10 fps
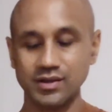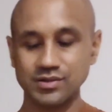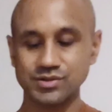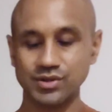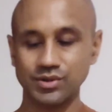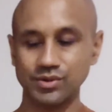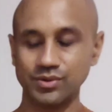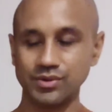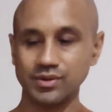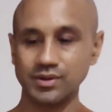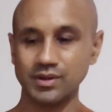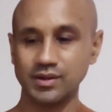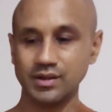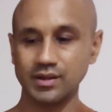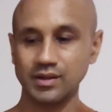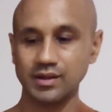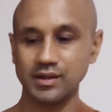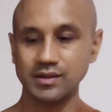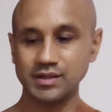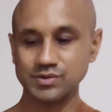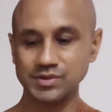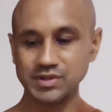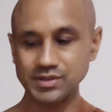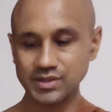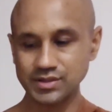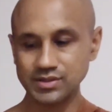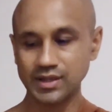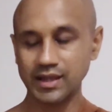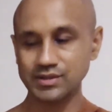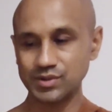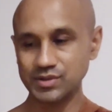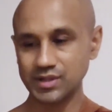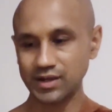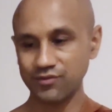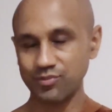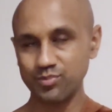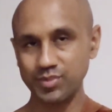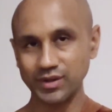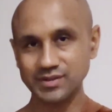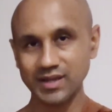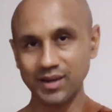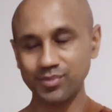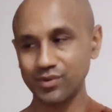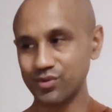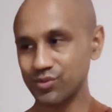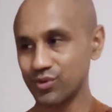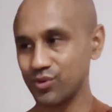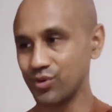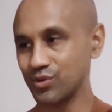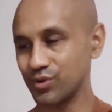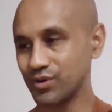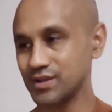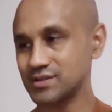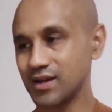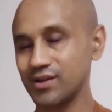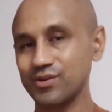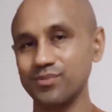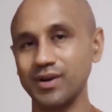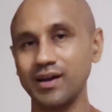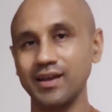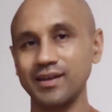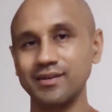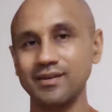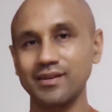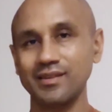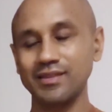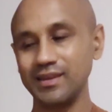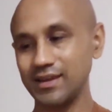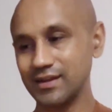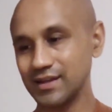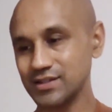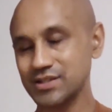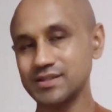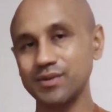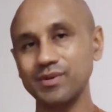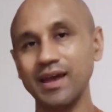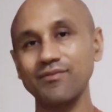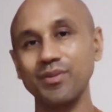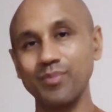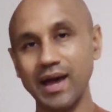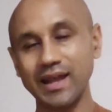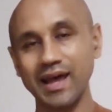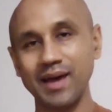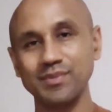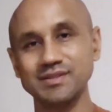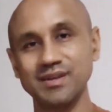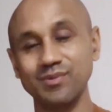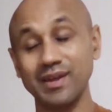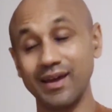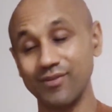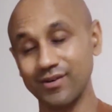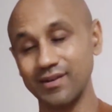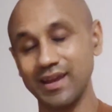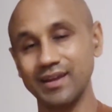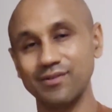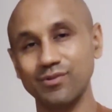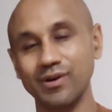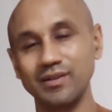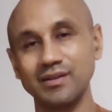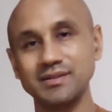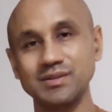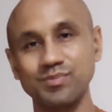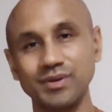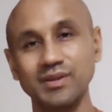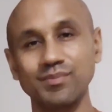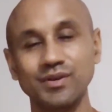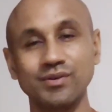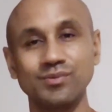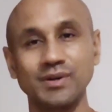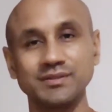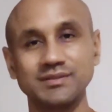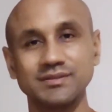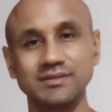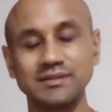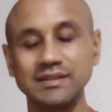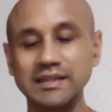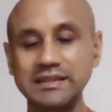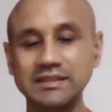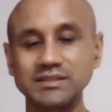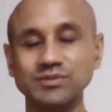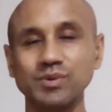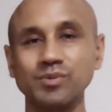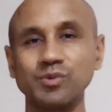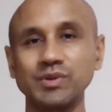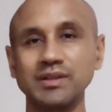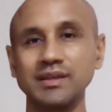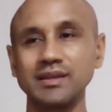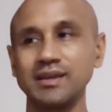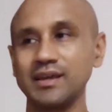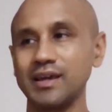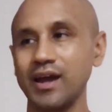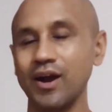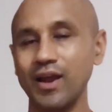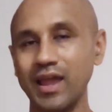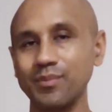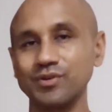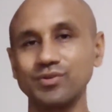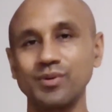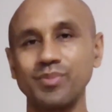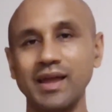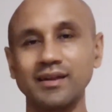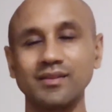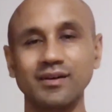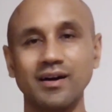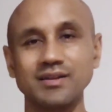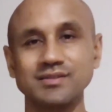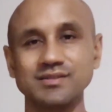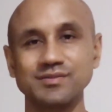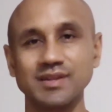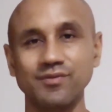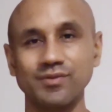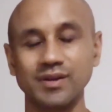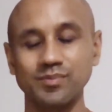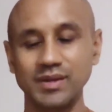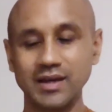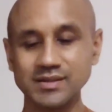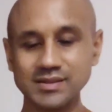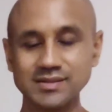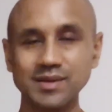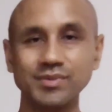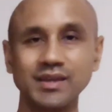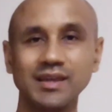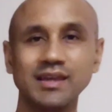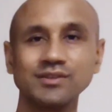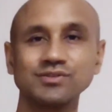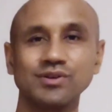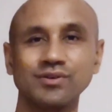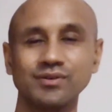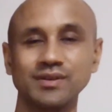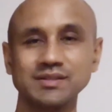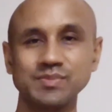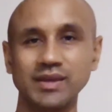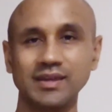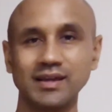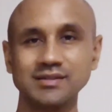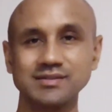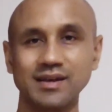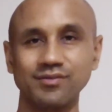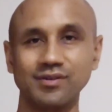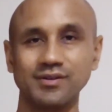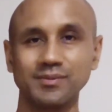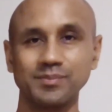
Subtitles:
So this resistance, again, it's always kind of built up through learning to undermine the addictions that we have, the bad habits that we have, our negative qualities, and build up the good ones. And this is where we really are able to abandon the causes of suffering, because it's something internal that's making us suffer.